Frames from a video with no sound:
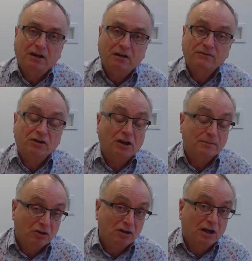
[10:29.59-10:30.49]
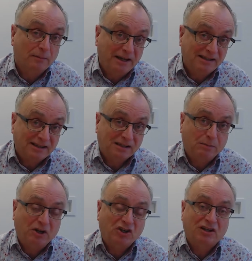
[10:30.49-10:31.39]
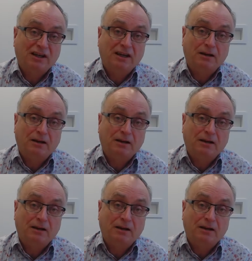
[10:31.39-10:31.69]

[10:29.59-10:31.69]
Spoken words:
of type 2 diabetes, especially